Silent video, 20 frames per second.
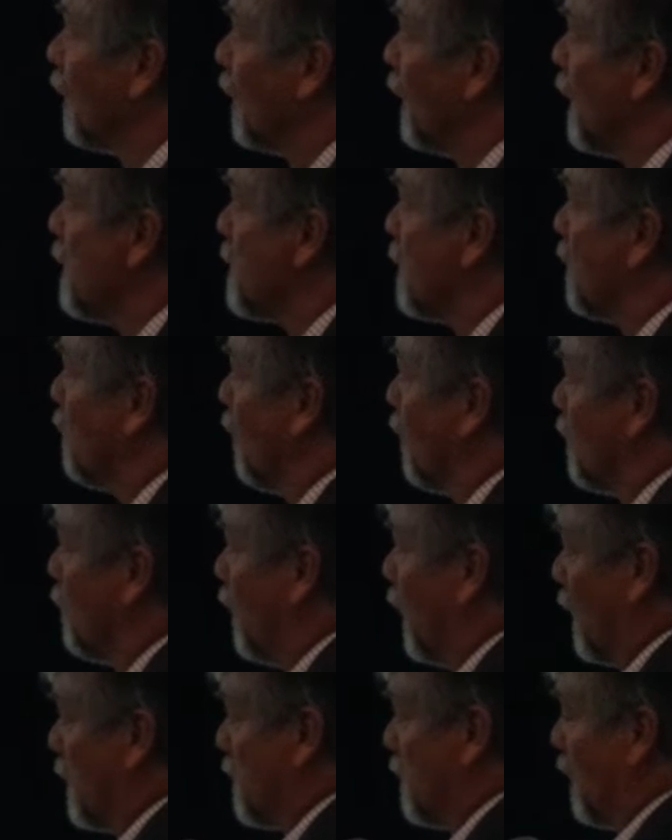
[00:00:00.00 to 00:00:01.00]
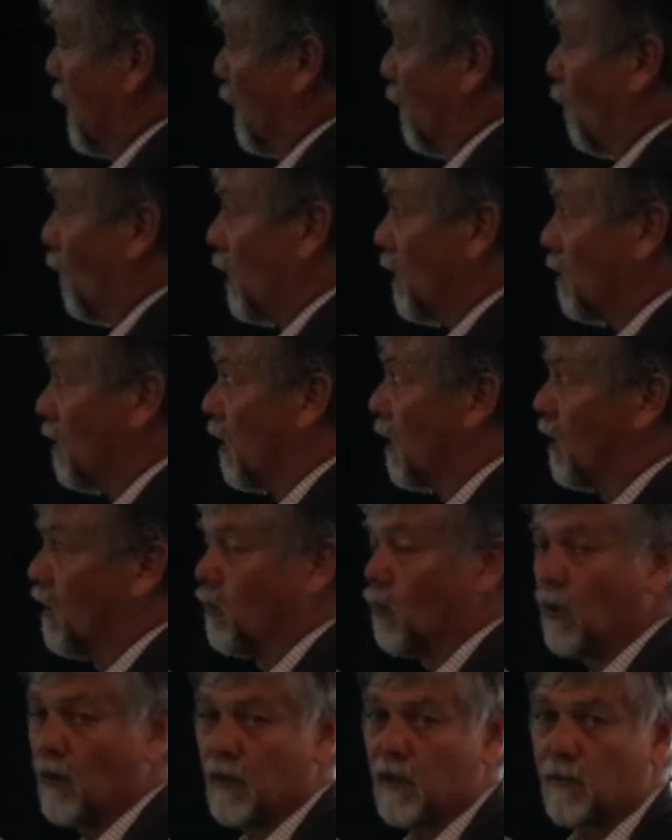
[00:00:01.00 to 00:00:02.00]
Acacia quadrimarginata,
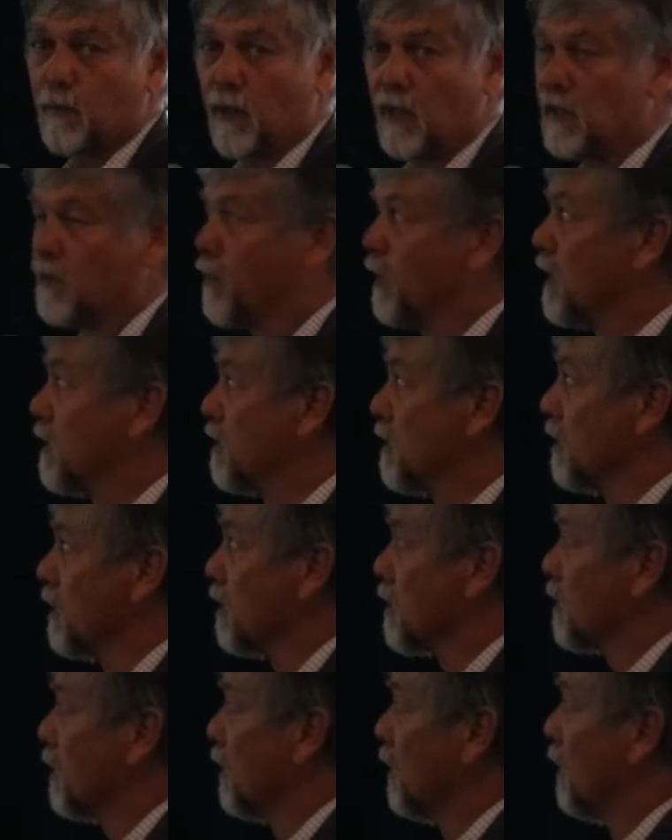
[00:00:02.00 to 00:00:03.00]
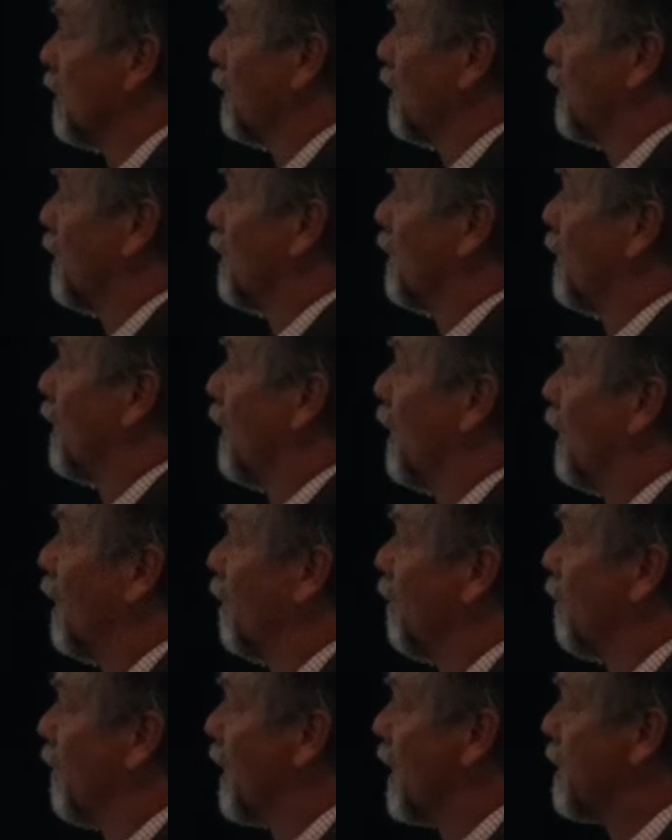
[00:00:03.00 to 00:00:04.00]
well-known widespread species.
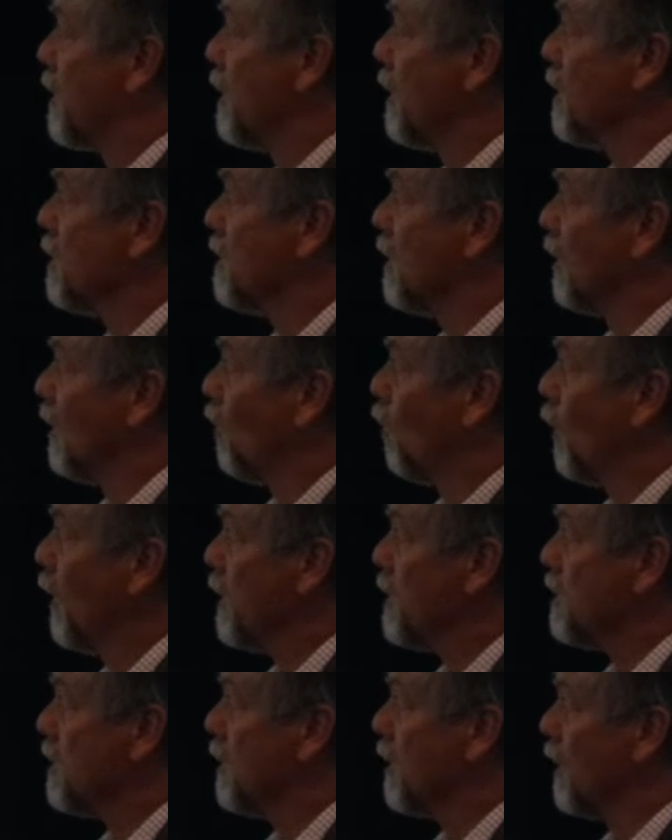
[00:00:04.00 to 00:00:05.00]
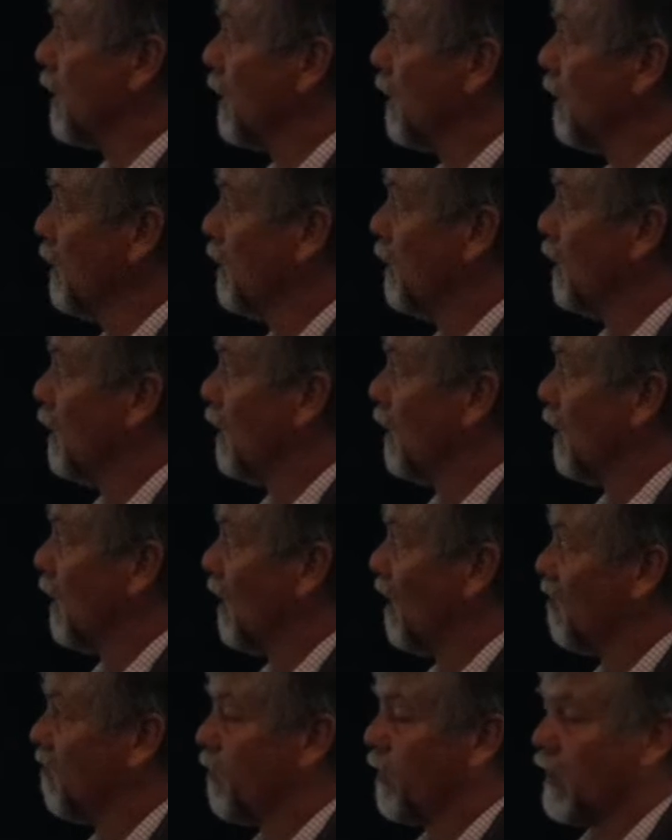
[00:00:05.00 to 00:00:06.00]
The things in the west here
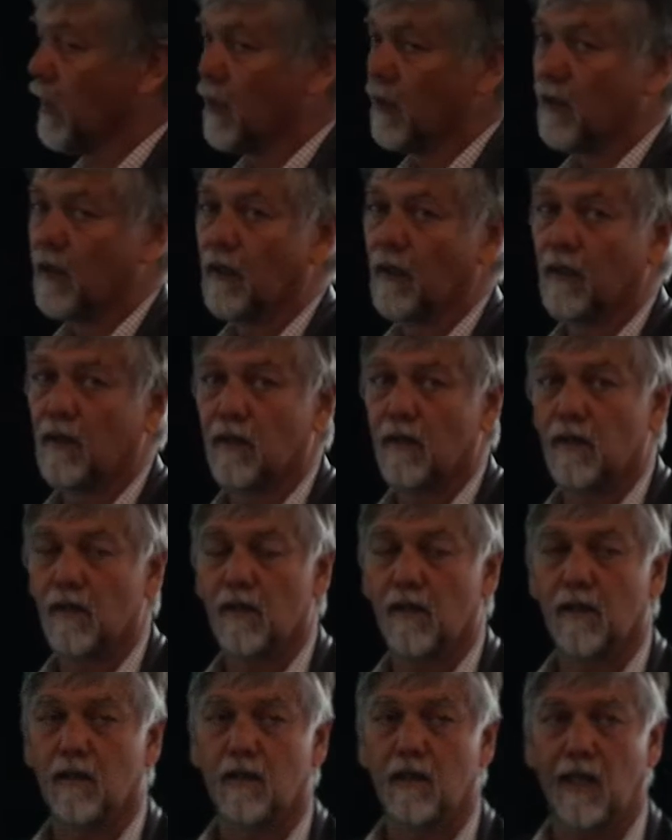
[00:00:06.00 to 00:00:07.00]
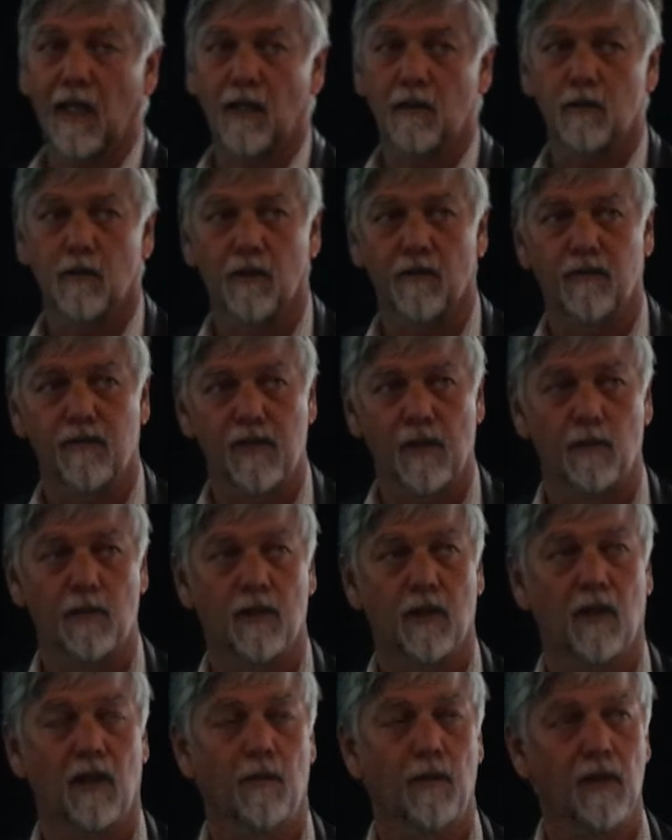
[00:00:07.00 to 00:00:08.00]
have been cut off some
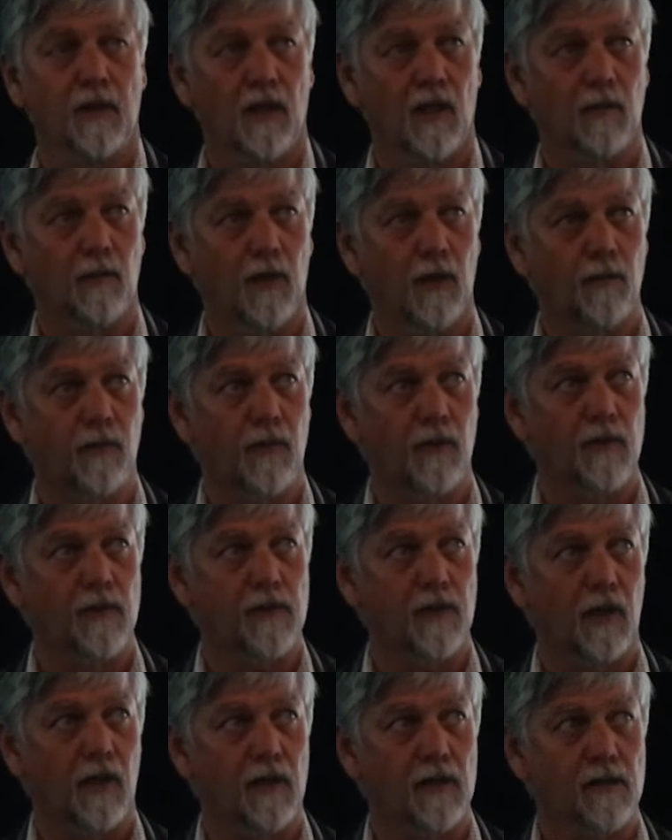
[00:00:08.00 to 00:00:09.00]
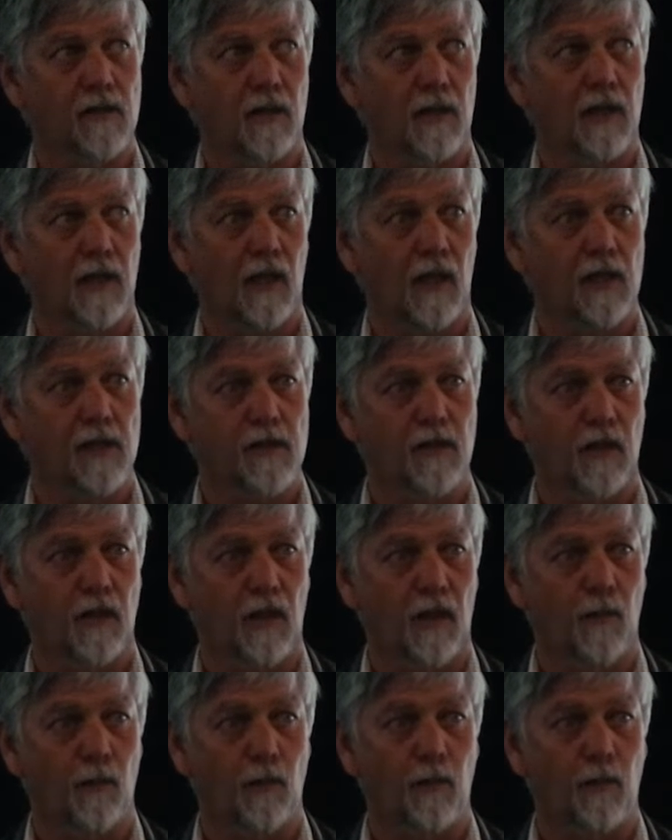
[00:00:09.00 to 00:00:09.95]
time ago by Bruce as Acacia